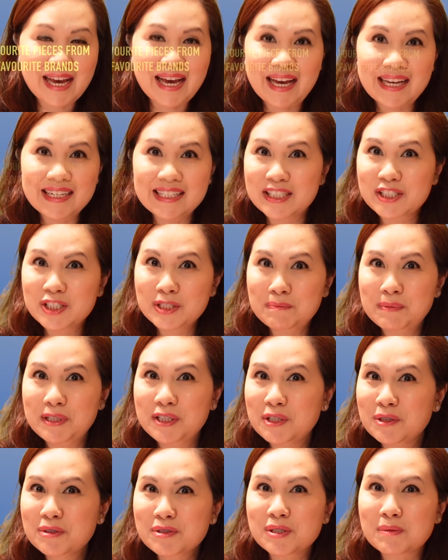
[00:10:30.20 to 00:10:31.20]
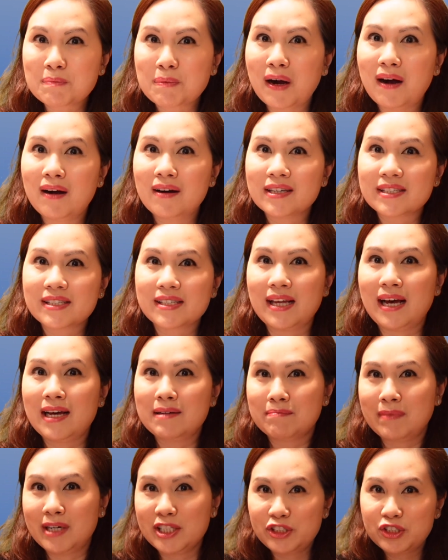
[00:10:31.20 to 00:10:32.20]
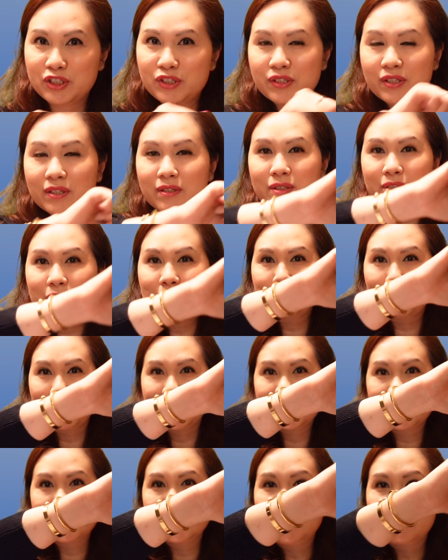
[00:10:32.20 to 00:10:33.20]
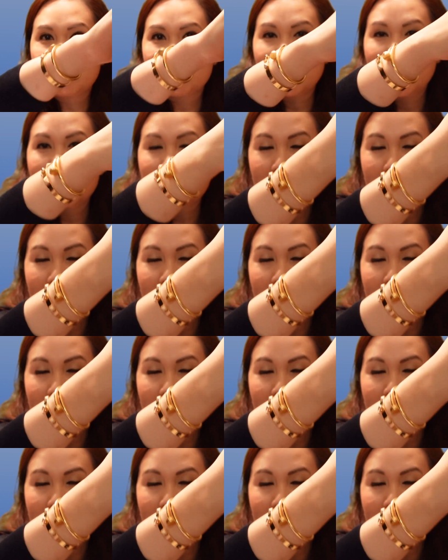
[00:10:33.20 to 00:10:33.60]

and it should be no surprise that my Juste un Clou bracelet from